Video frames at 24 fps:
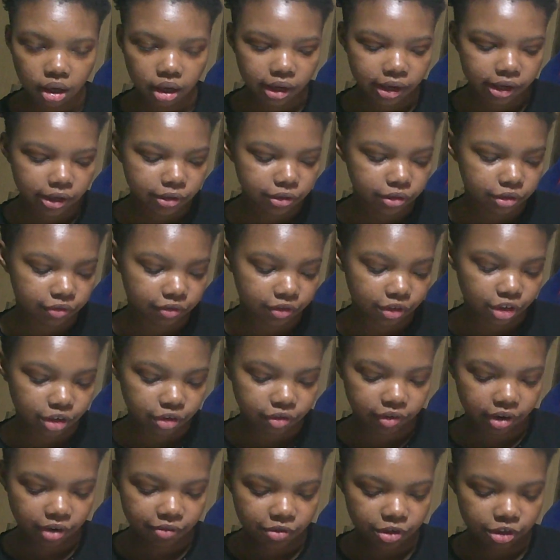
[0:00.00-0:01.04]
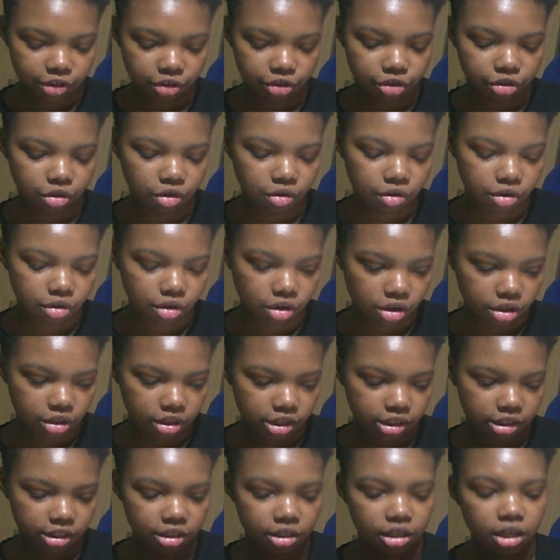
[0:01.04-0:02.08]
I don't even know if I want to show y'all
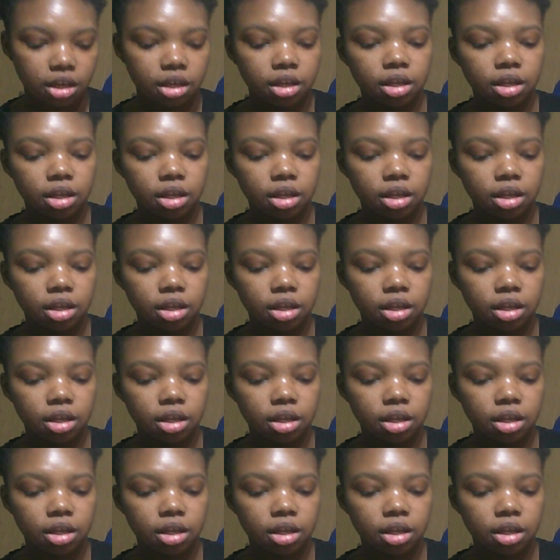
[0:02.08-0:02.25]
this.